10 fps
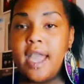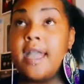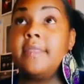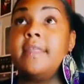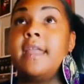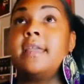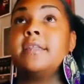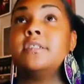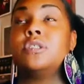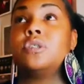And they
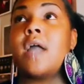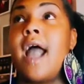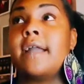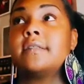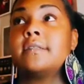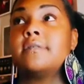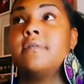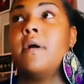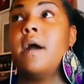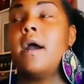can attract
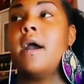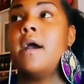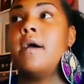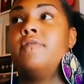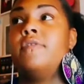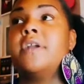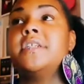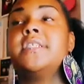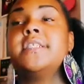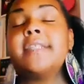very
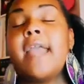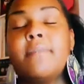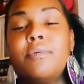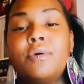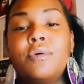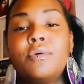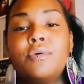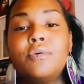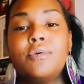stable